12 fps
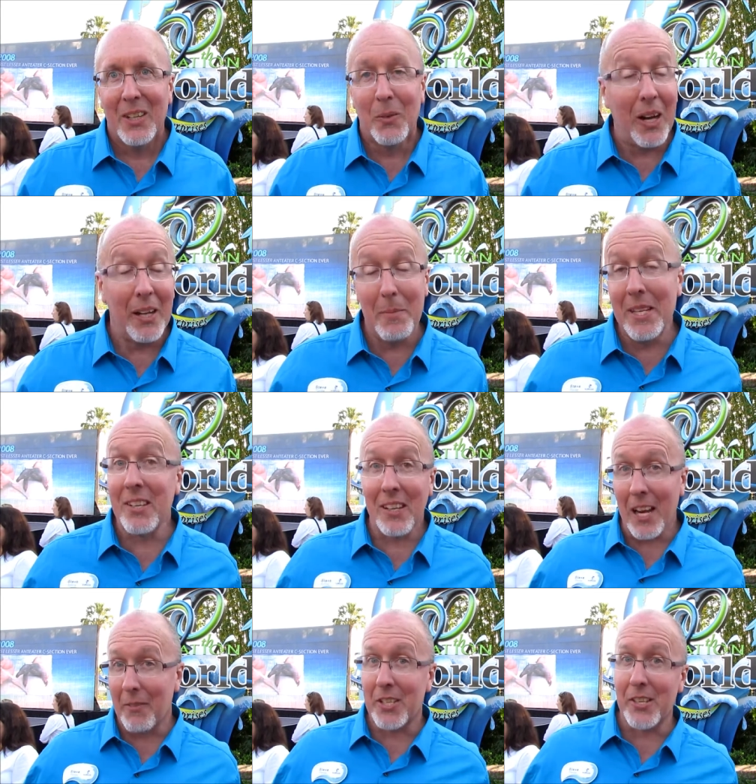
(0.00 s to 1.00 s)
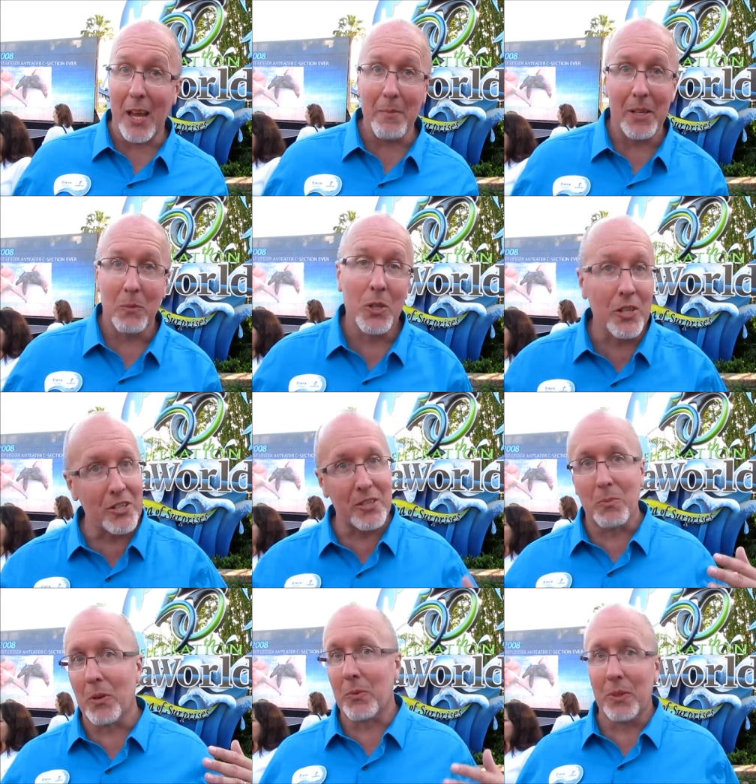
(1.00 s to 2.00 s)
Well, it means a lot of excitement. We're
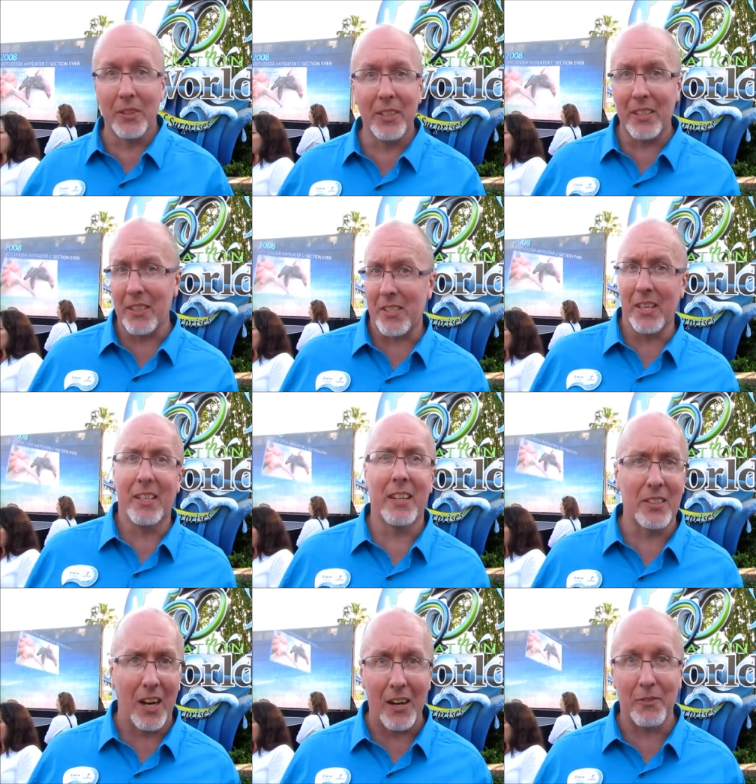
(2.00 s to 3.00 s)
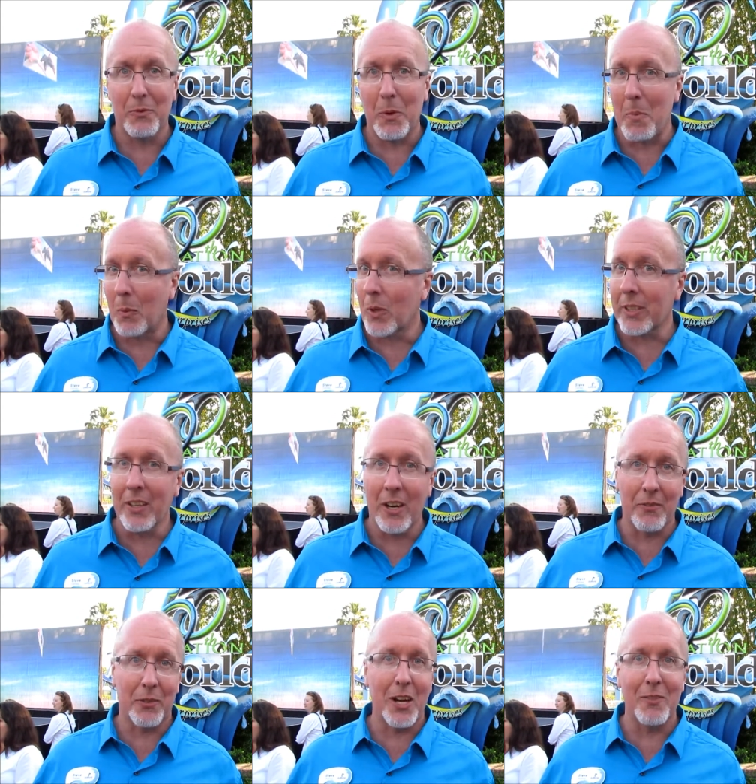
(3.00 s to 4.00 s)
just we're thrilled to get this thing kicked off. We've been working on
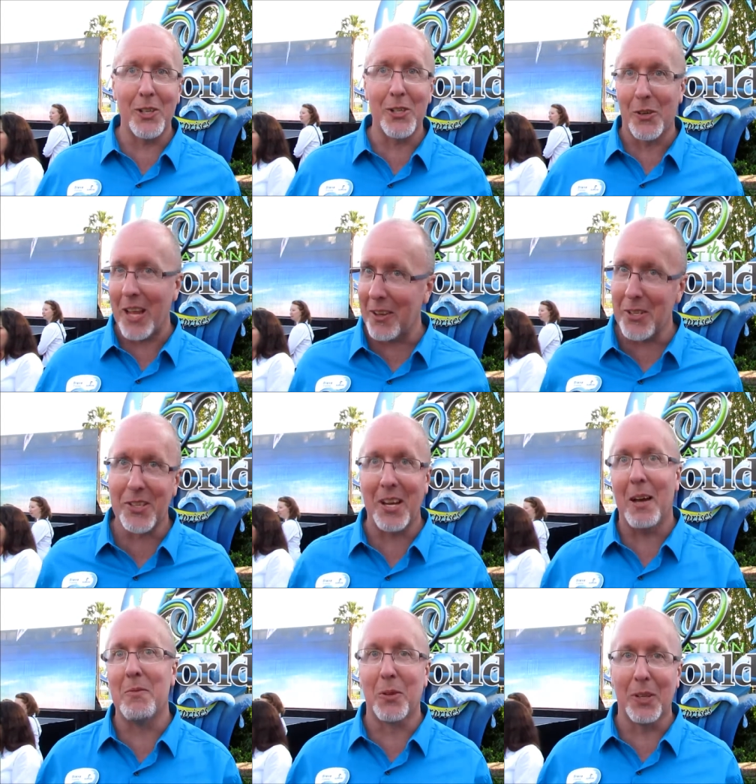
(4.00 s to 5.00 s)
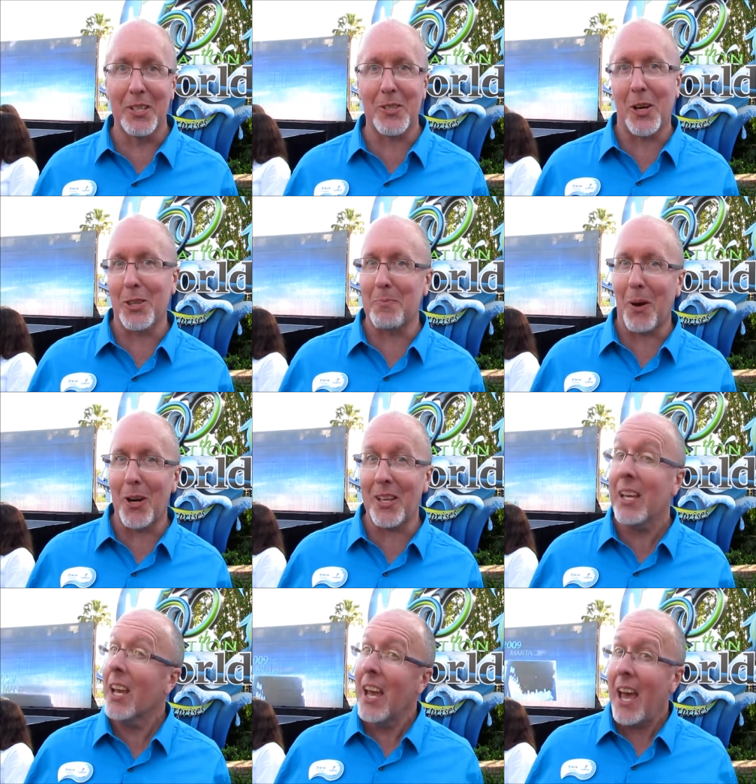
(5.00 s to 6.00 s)
it forever, so now's the time to really start the party.
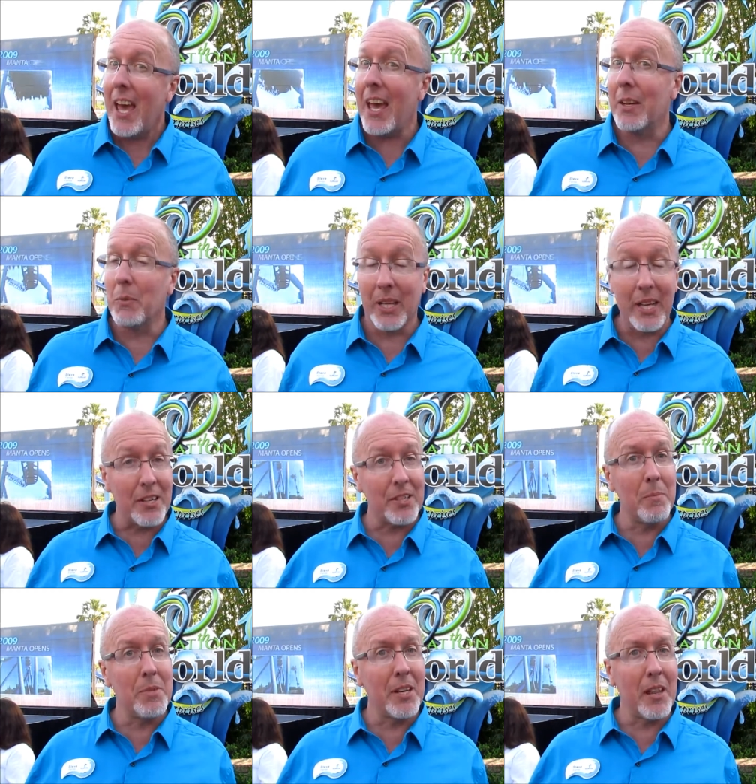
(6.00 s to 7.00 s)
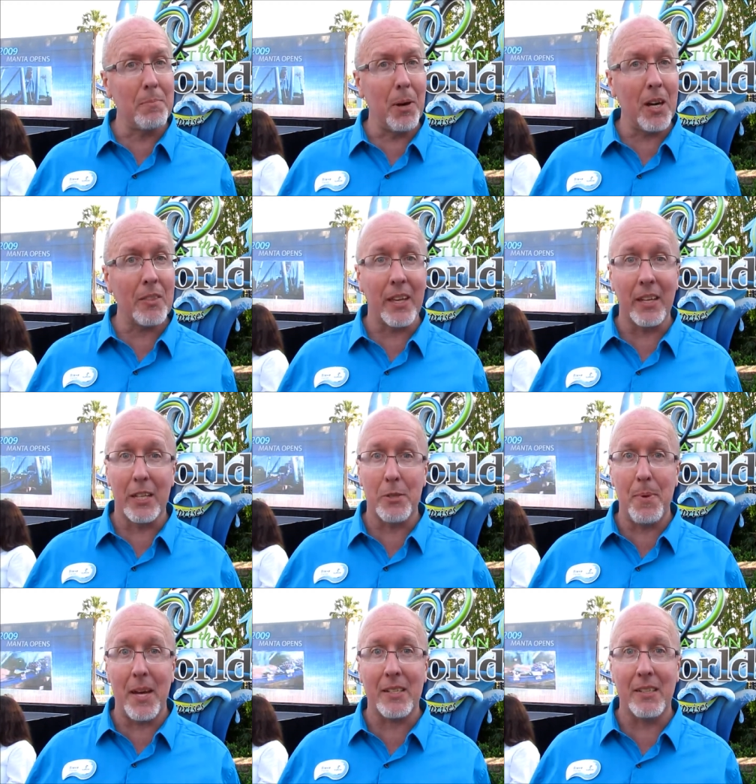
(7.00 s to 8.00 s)
And when a guest comes into the park, they can
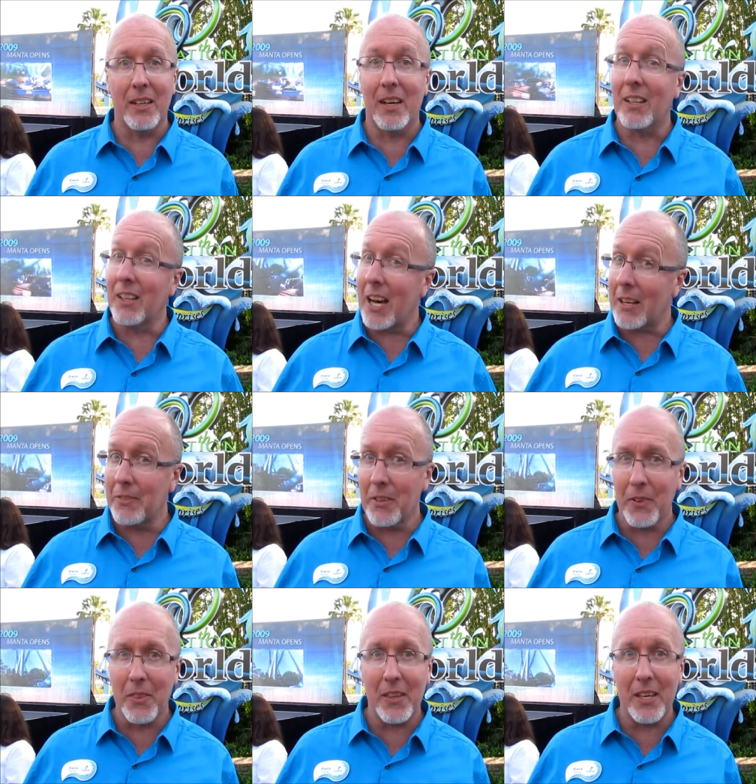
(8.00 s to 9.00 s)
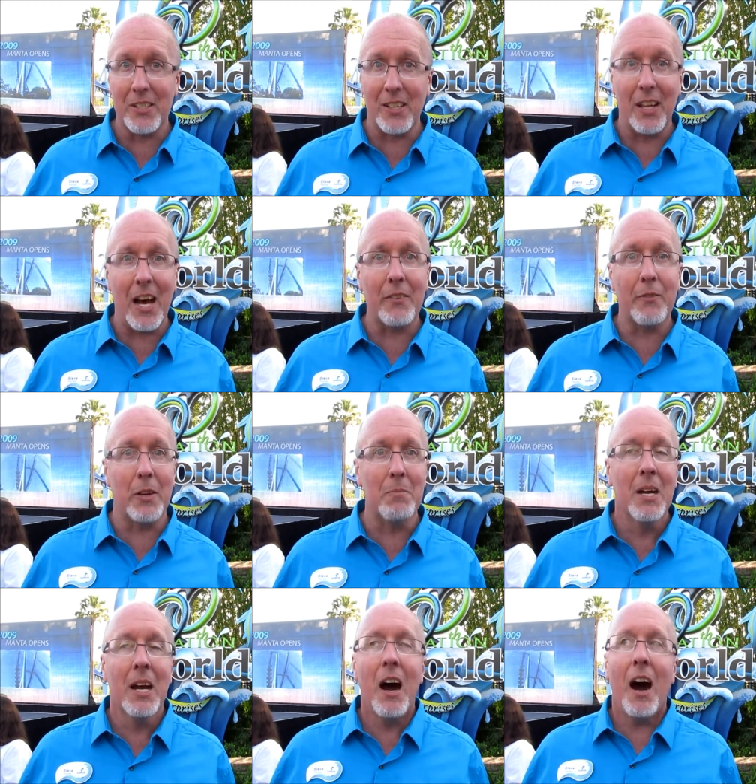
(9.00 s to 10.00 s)
expect a, a lot of different things. A lot of them
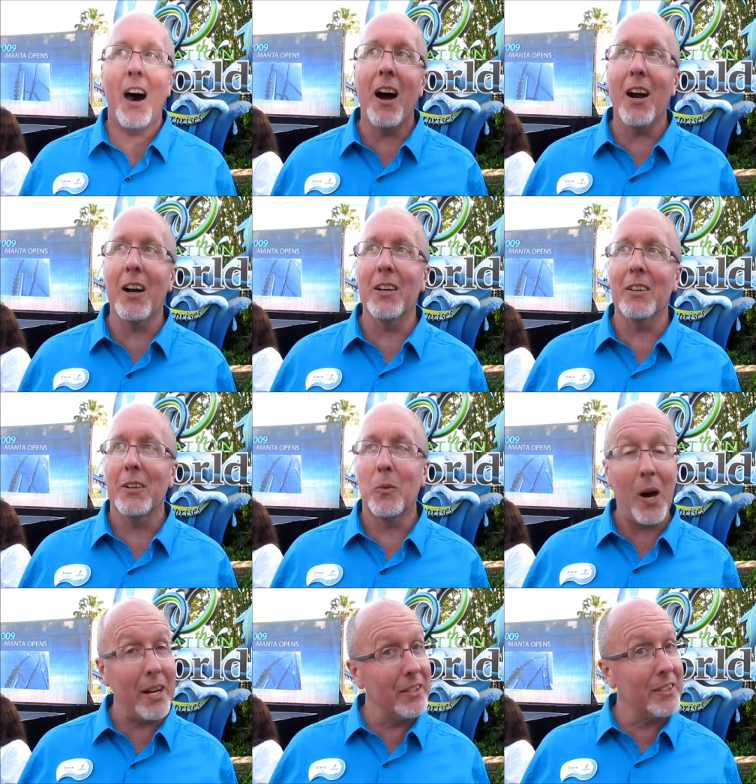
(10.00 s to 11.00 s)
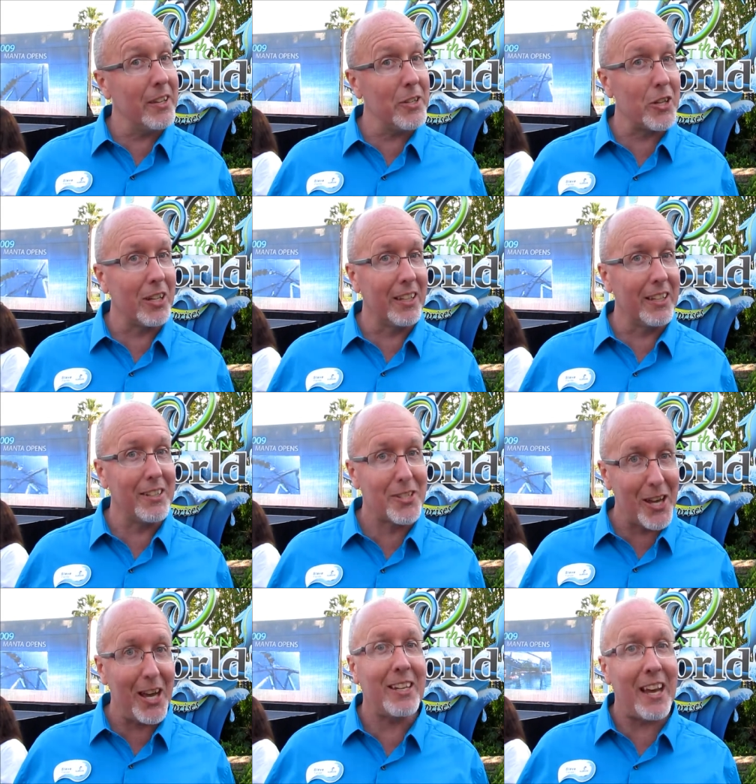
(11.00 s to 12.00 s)
are quite intentionally
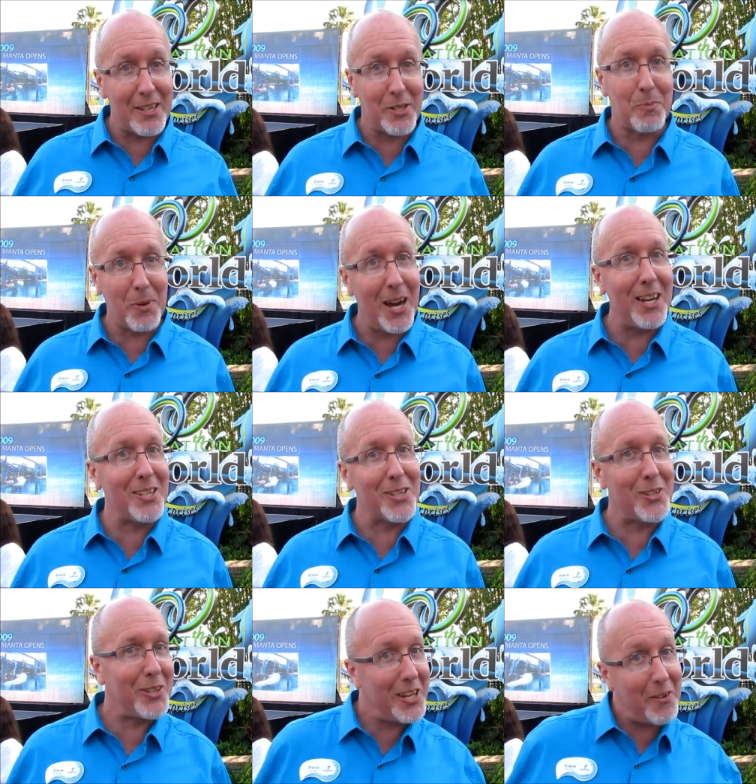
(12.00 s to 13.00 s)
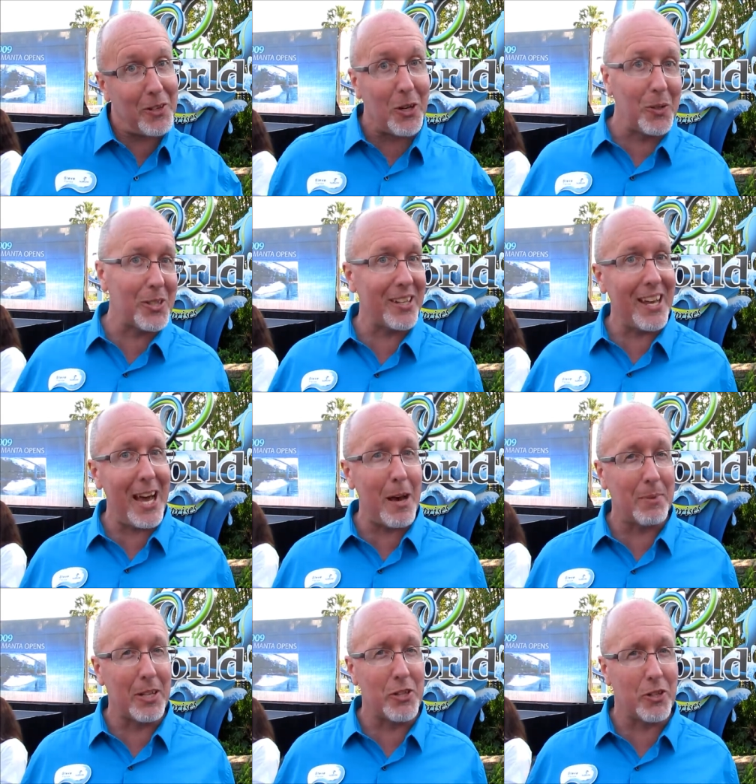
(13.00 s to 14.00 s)
designed as surprises, so you never know what's going to
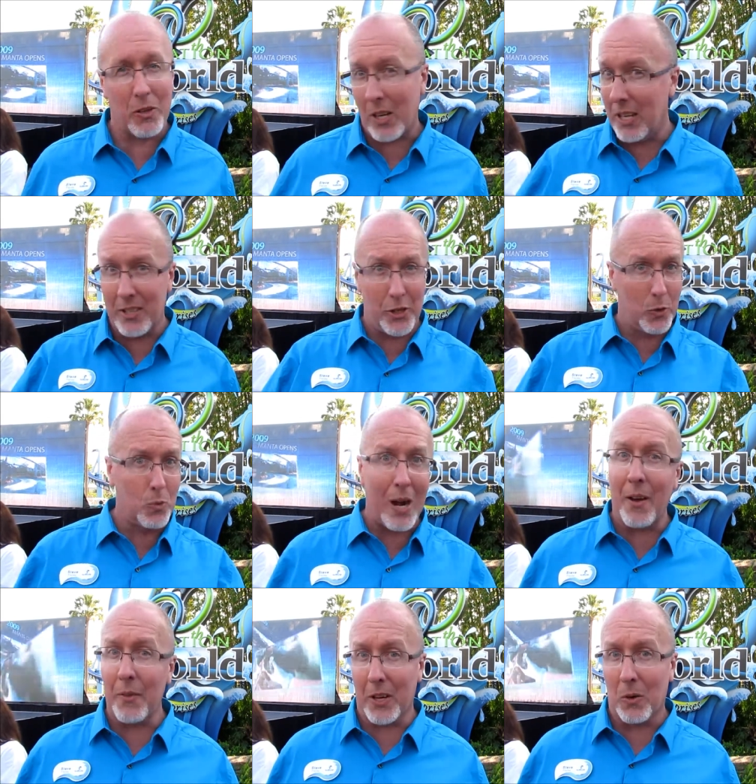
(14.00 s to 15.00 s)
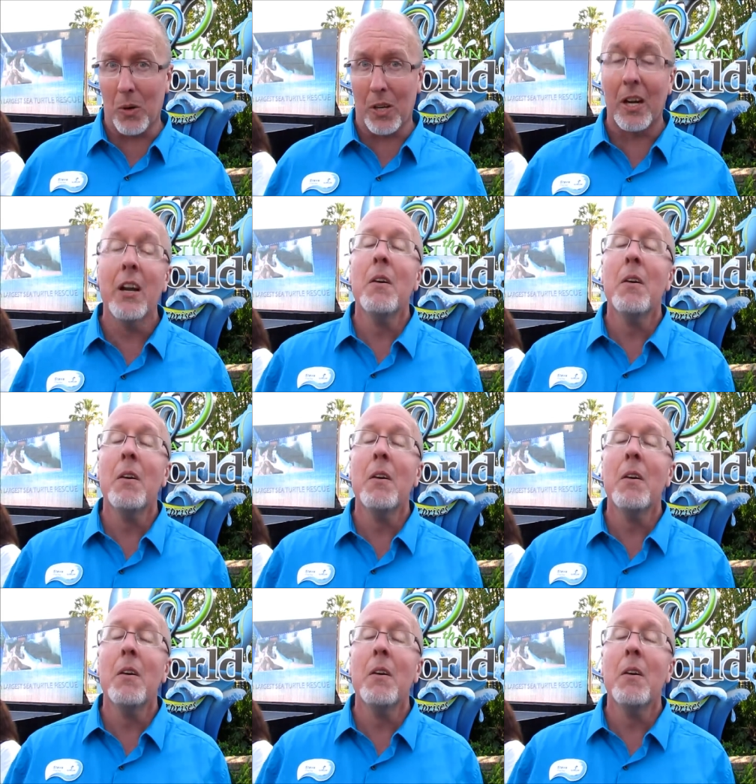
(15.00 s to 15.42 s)
happen as you as you round the corner.